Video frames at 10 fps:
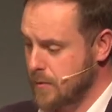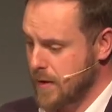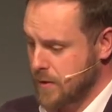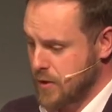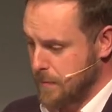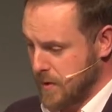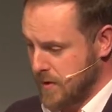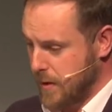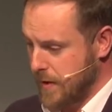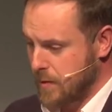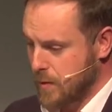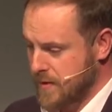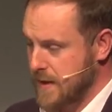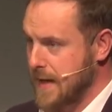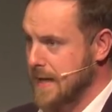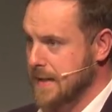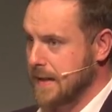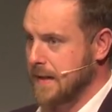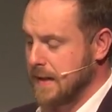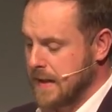trial shipment going across the Atlantic.